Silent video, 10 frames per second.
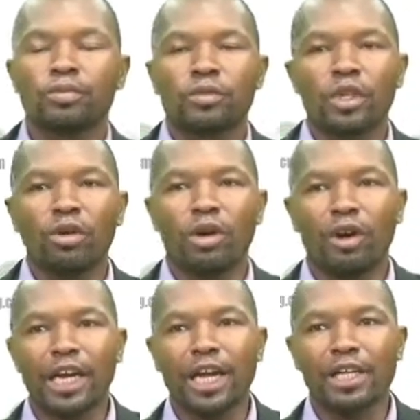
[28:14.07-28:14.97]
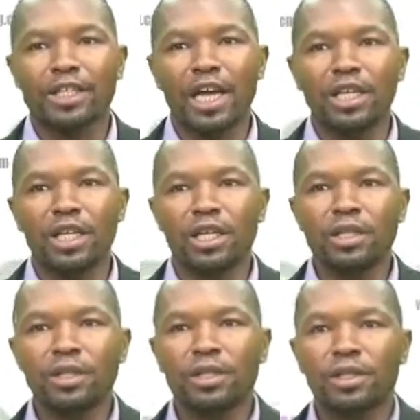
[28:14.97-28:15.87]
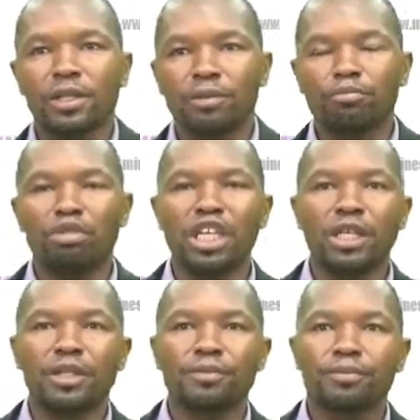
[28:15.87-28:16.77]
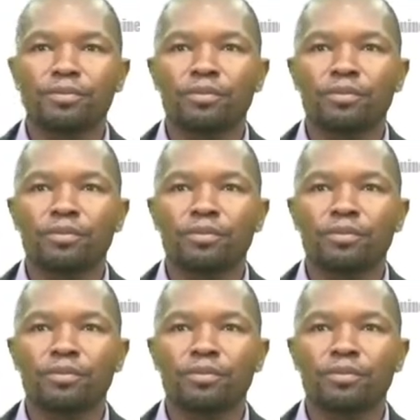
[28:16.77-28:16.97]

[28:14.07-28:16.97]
The correct answer is B.